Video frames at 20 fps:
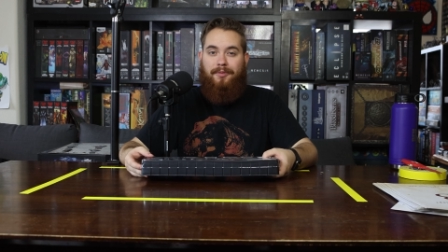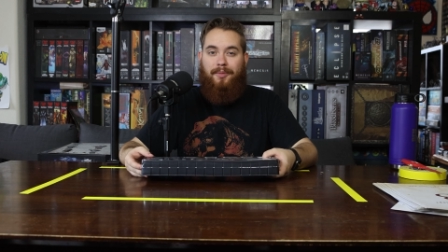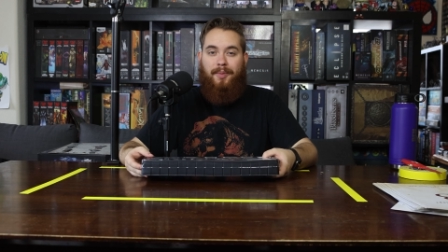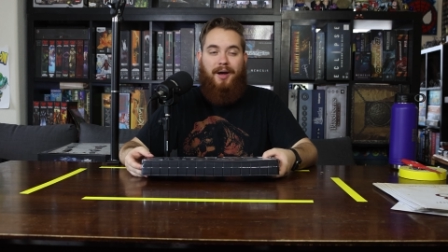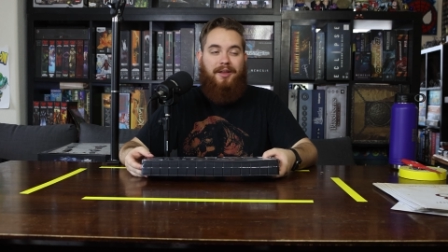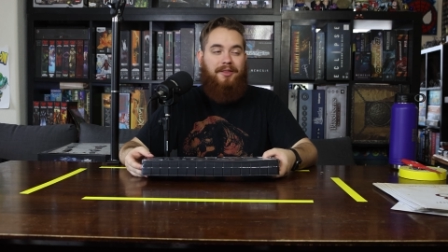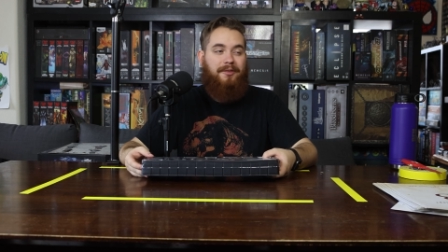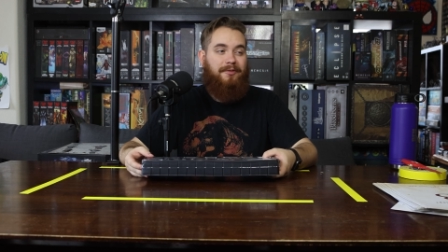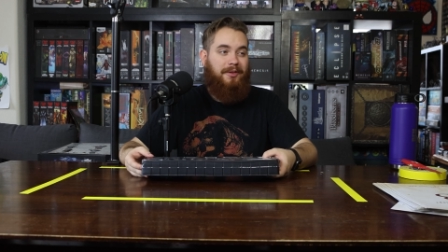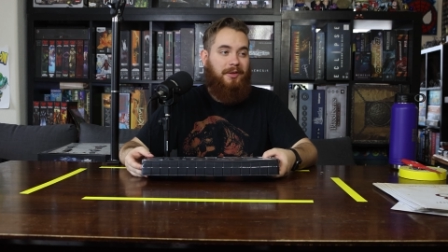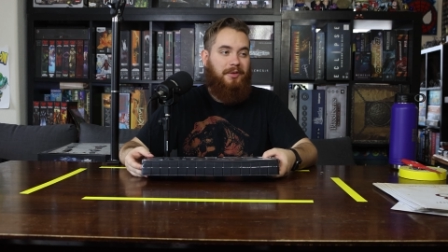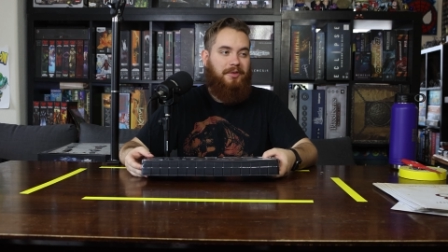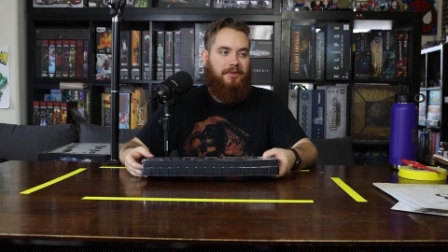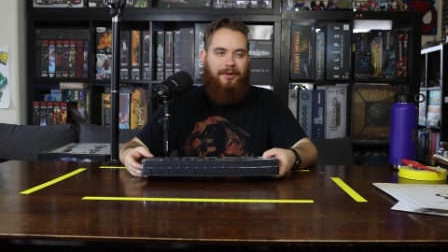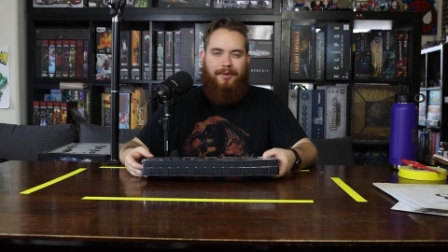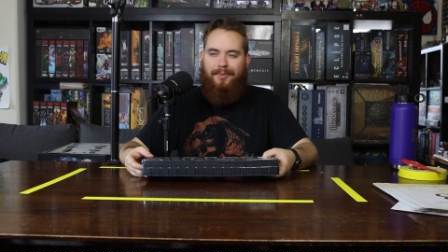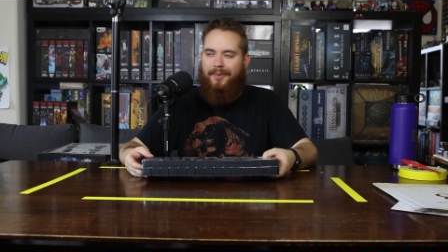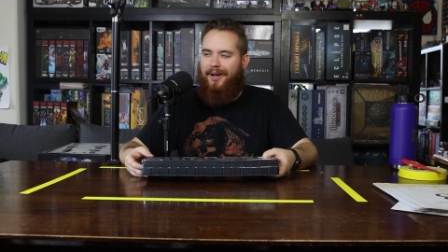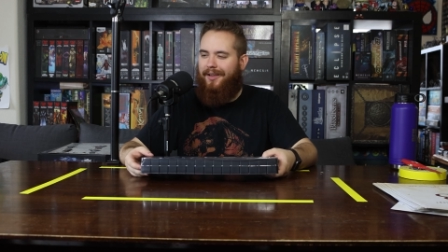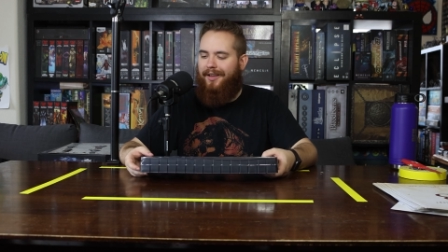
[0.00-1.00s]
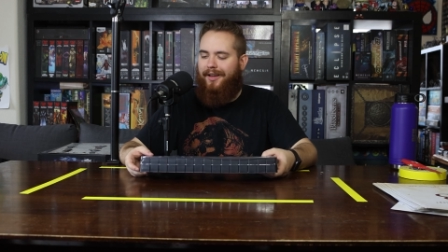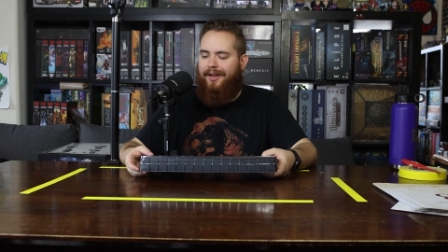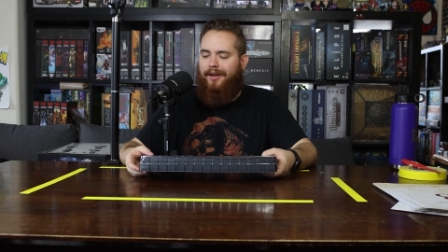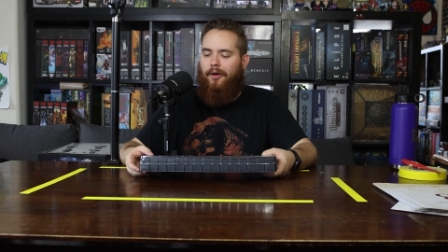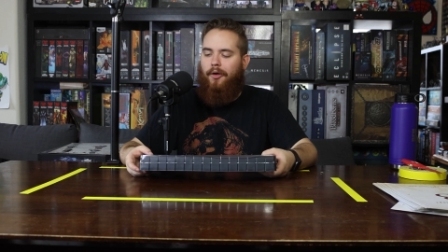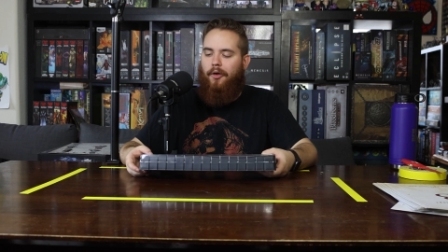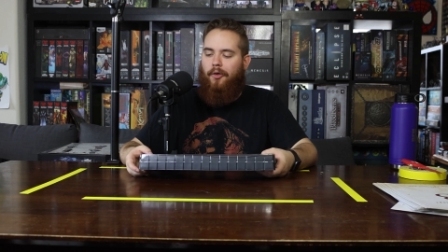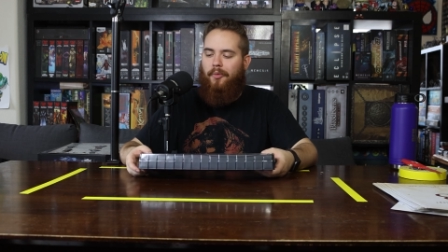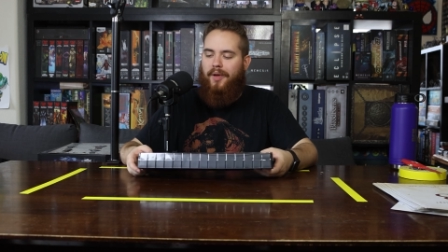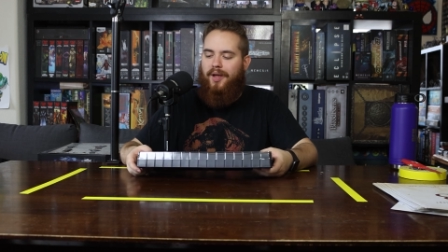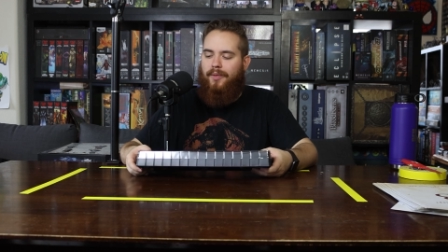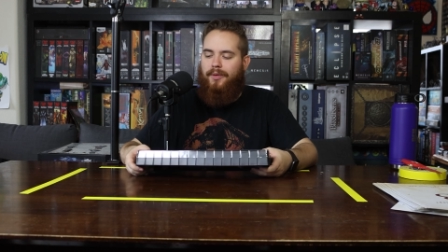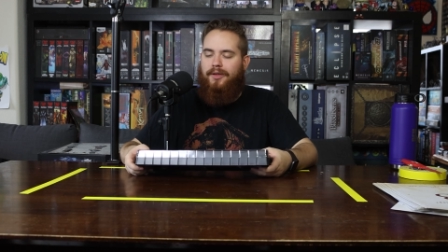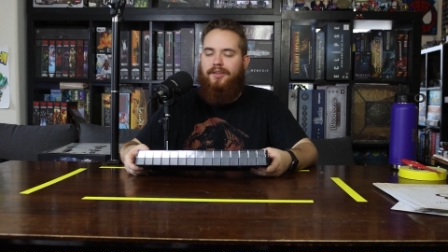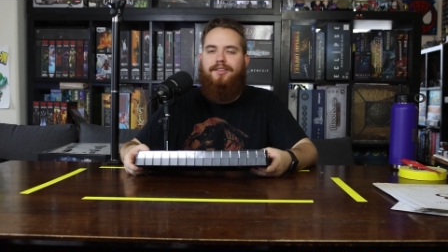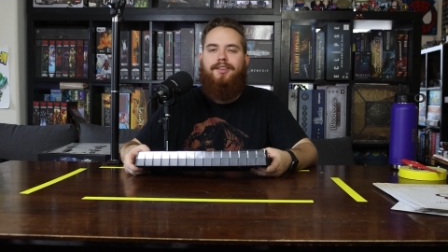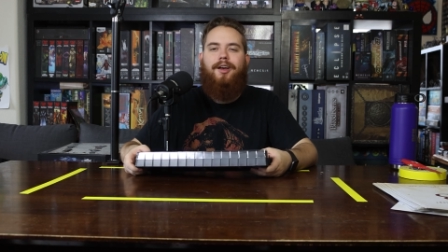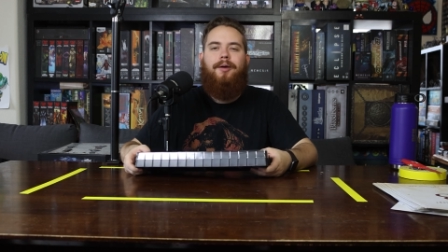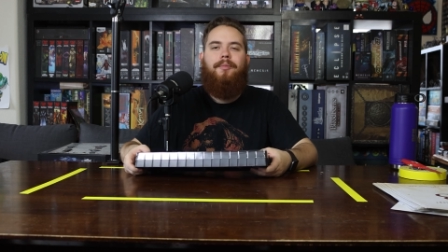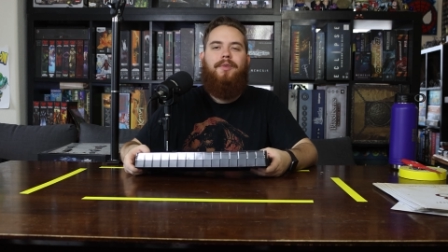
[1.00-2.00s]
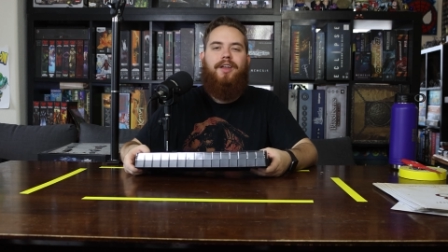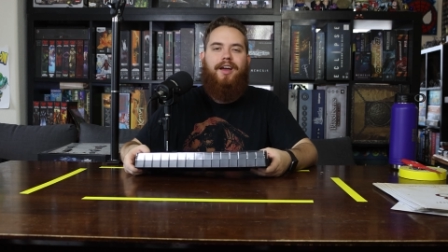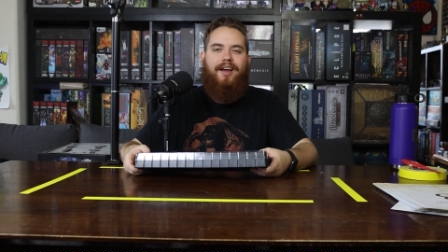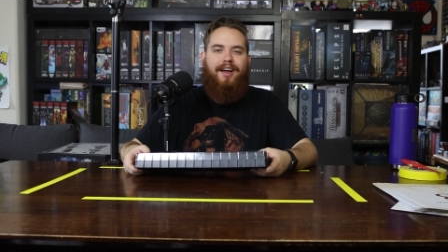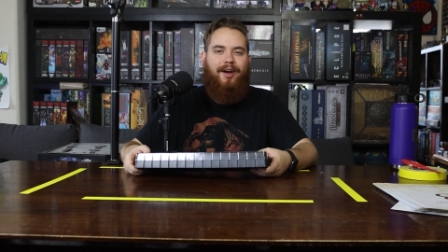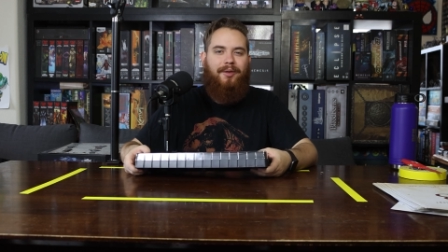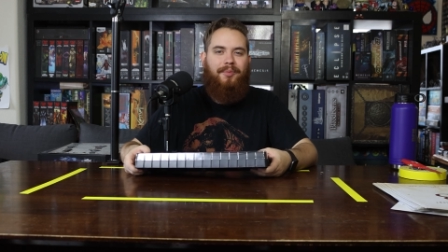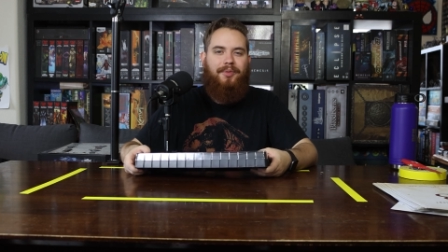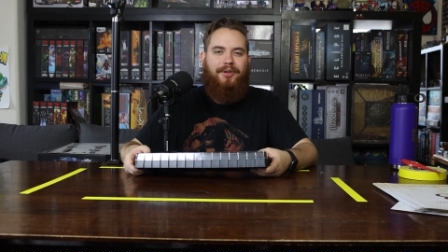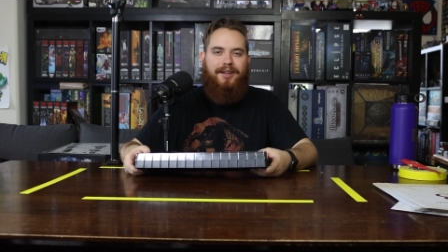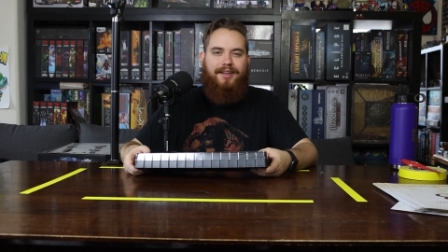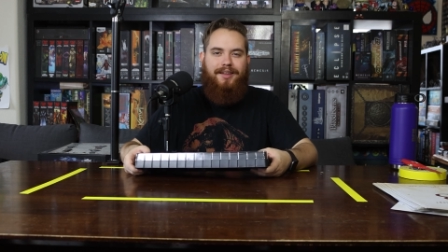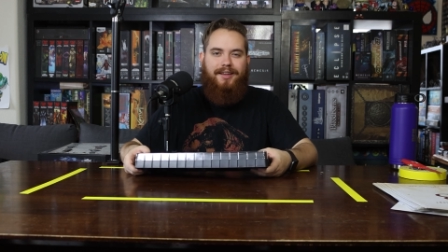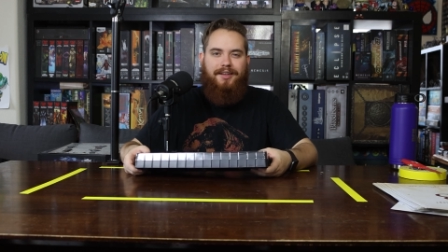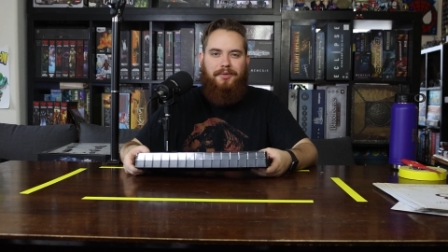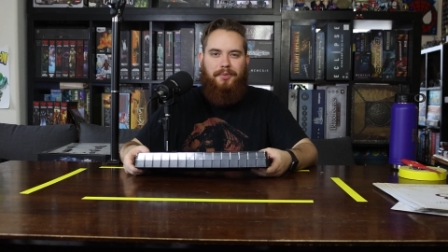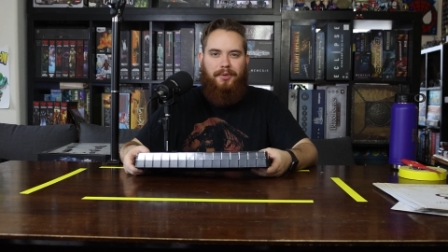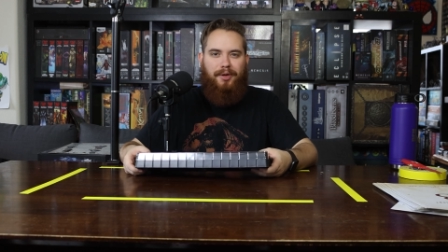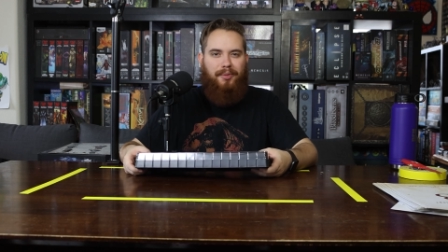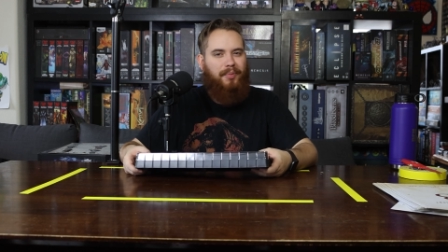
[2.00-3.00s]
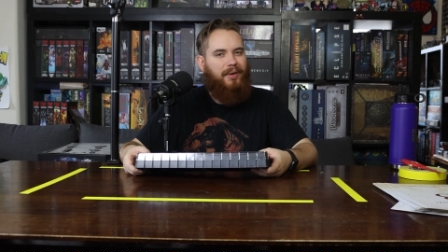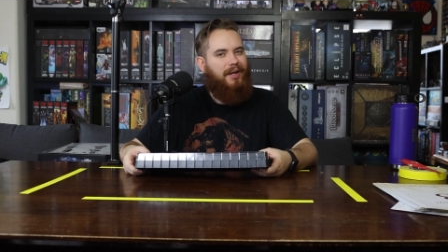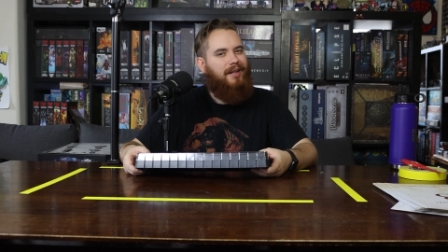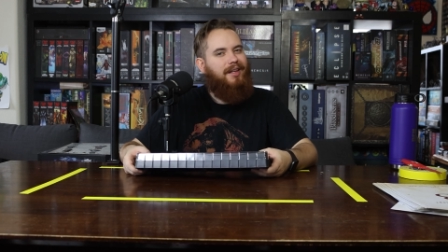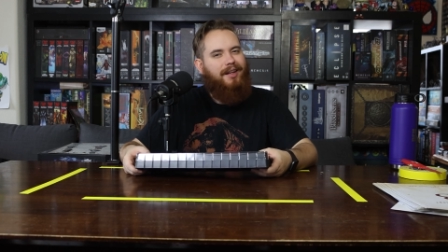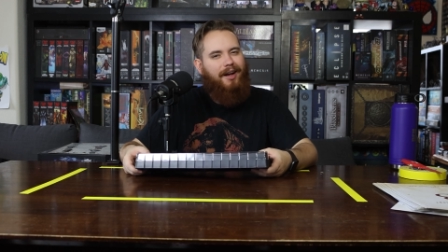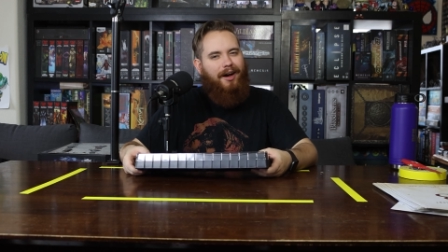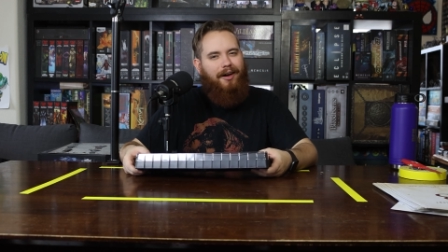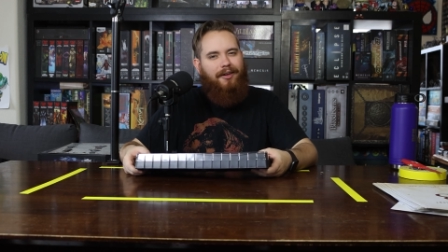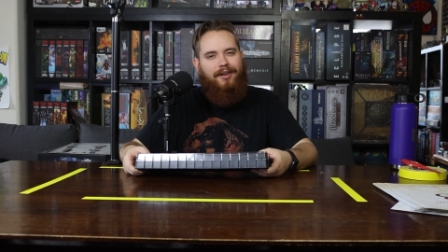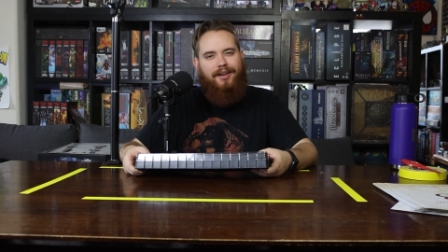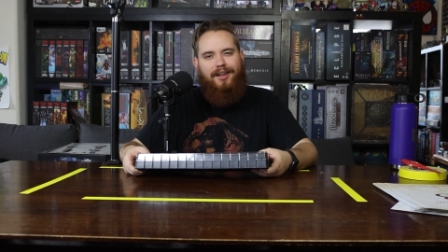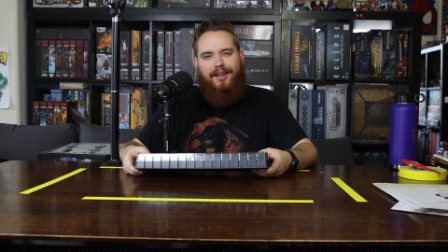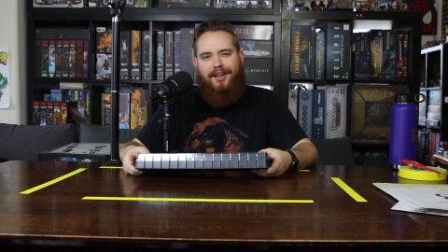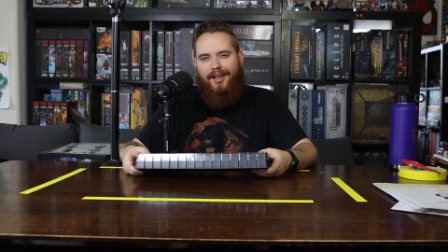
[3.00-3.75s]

about the future, about like, oh, maybe someday I'll play this one. But you know,